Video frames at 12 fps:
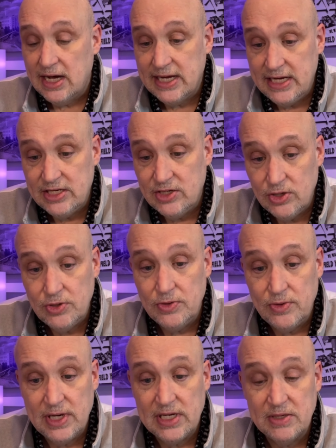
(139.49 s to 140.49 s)
He
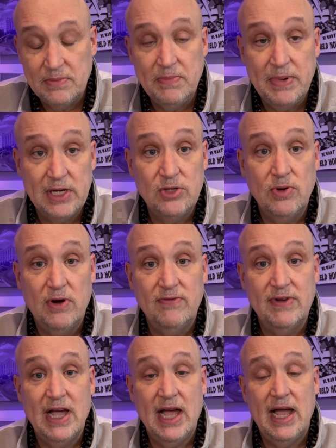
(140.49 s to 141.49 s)
too is a Big 12
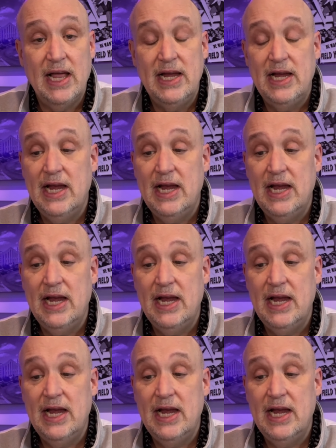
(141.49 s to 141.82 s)
guy.